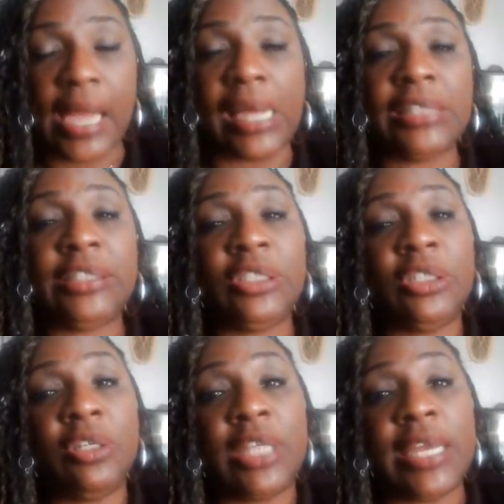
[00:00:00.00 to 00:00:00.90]
I still
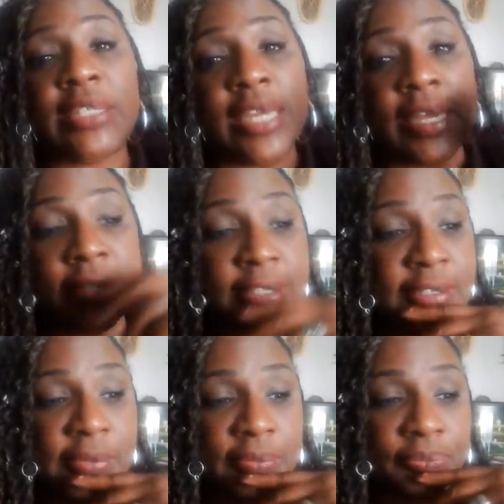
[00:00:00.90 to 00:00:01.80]
don't like
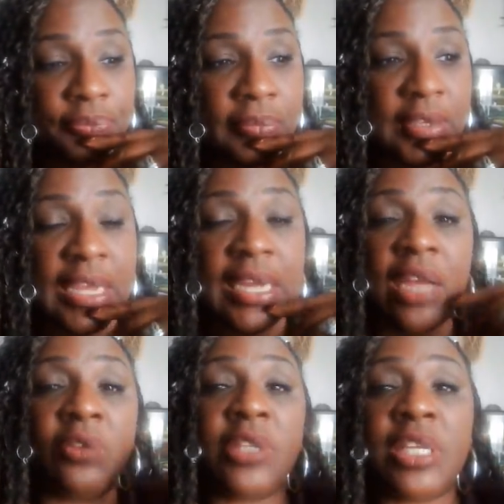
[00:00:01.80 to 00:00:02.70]
Chance. And
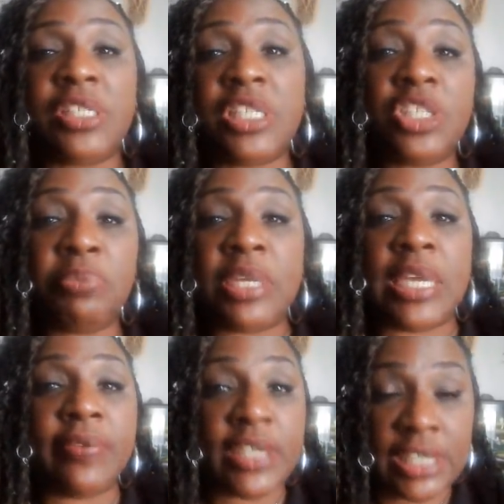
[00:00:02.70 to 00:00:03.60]
I don't think she should be
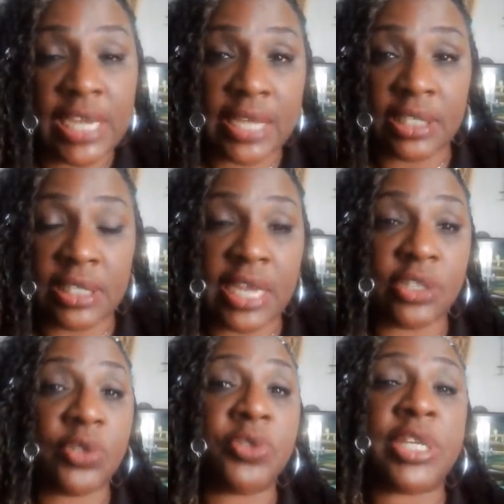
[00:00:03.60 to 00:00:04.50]
given chance a
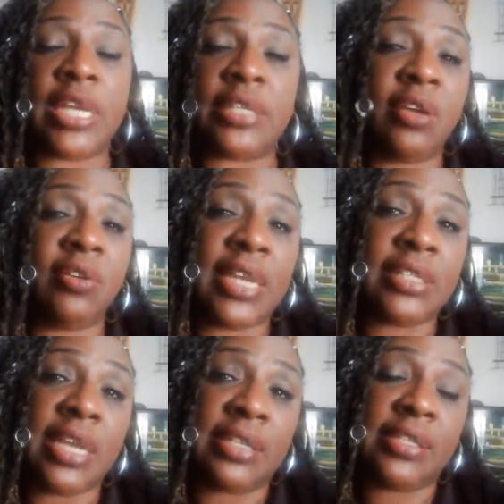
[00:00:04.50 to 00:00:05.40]
chance. Screw chance. I don't like
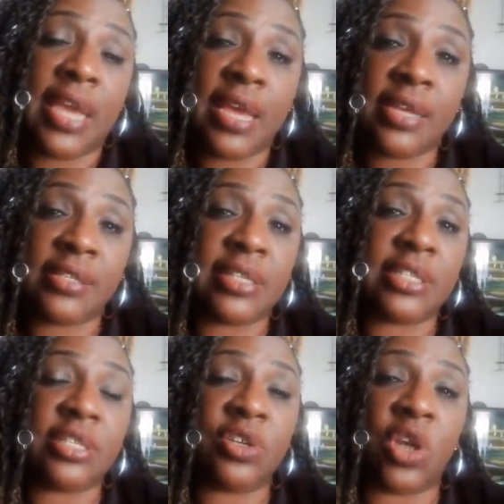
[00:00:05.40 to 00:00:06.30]
chance ass. I
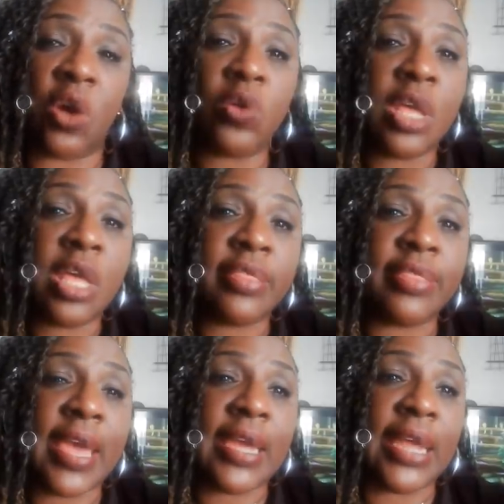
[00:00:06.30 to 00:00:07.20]
just, you know,
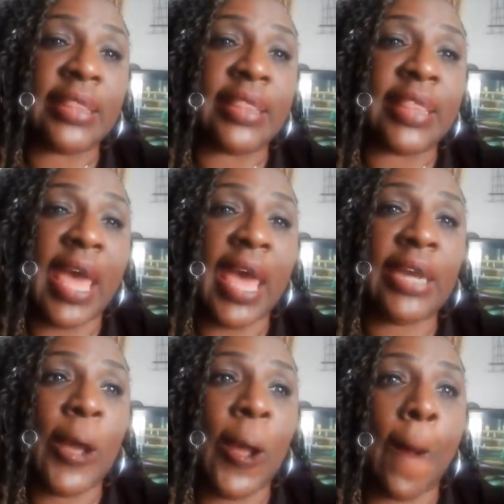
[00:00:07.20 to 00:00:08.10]
that
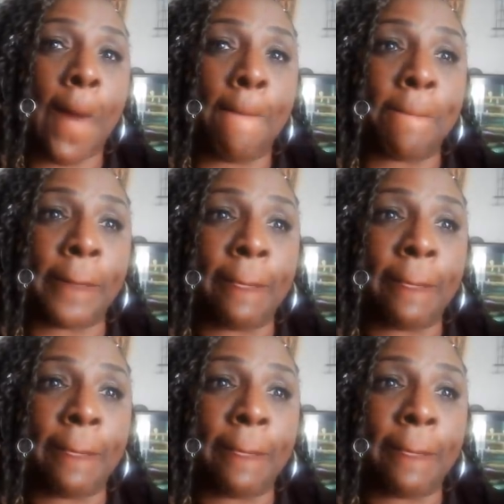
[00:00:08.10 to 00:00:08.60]
that um